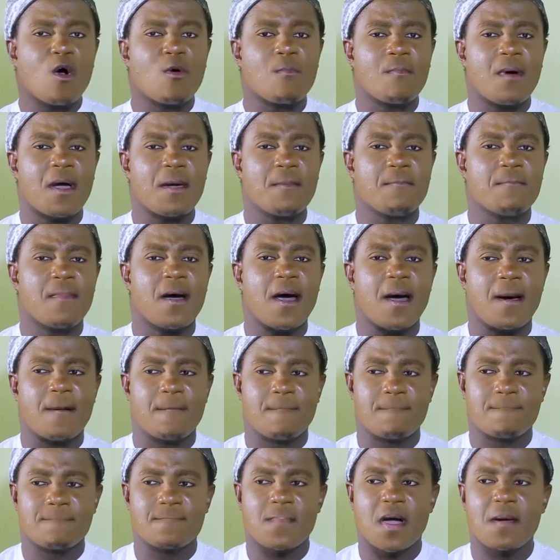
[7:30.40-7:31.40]
Oh, my
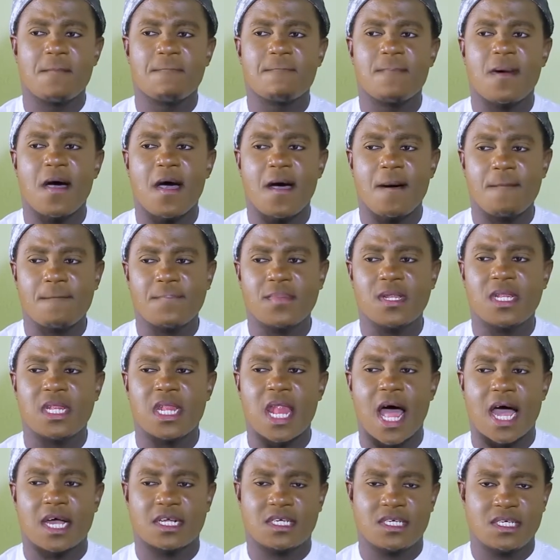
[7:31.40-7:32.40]
mom. My
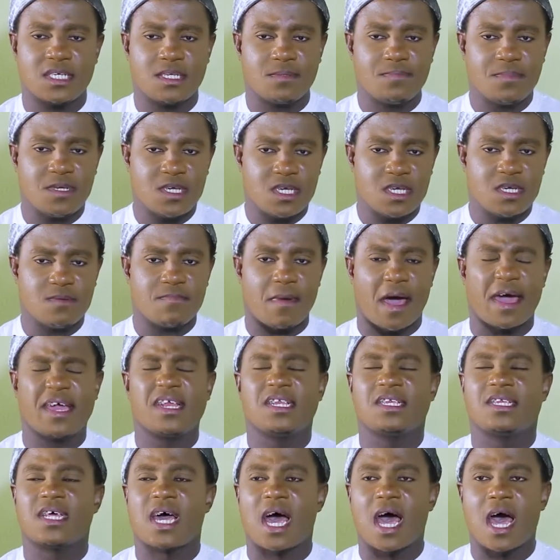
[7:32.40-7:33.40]
mom lashed me. My
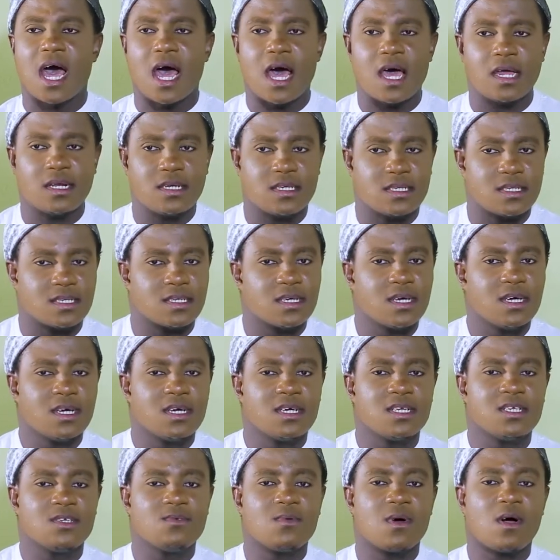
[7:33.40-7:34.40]
dad.
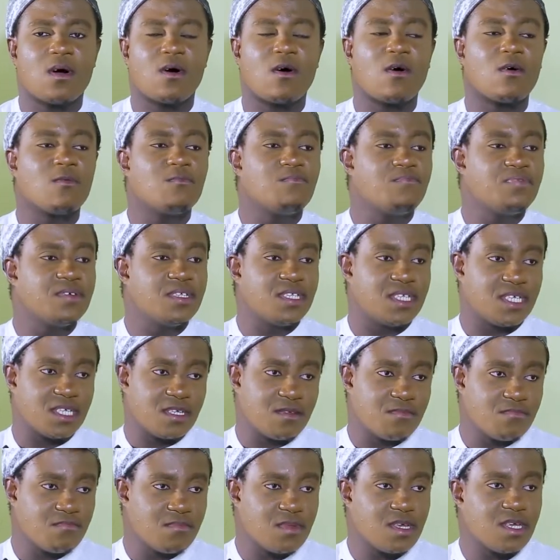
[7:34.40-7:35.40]
They were all
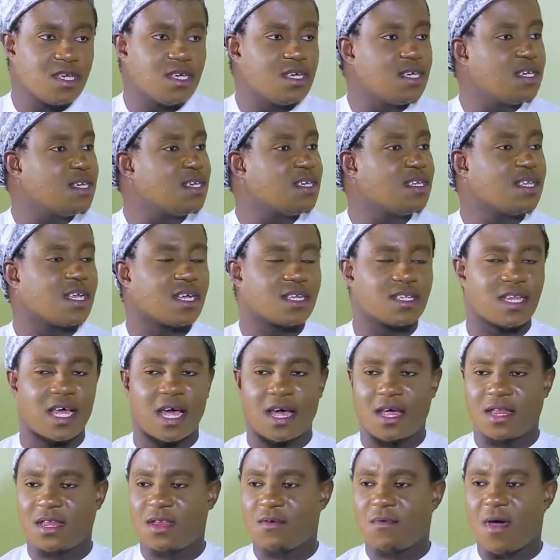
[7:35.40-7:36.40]
beating me.
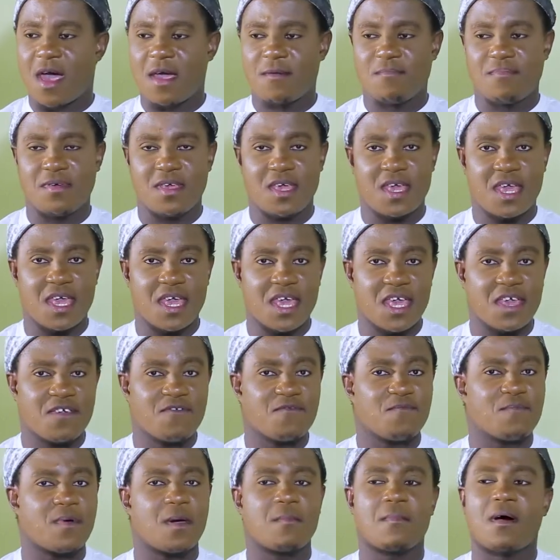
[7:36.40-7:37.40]
The way I
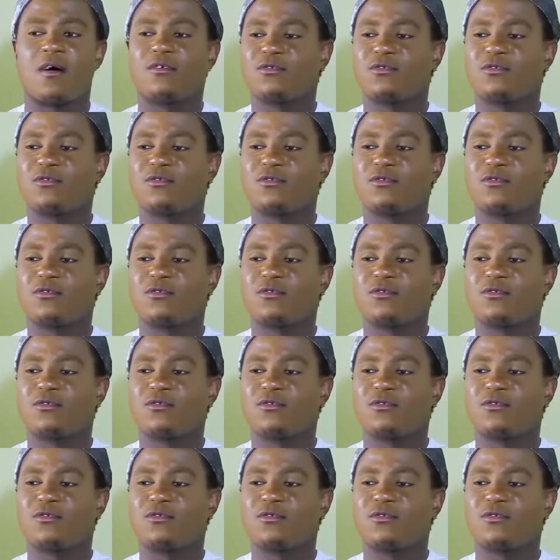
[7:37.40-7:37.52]
behaved.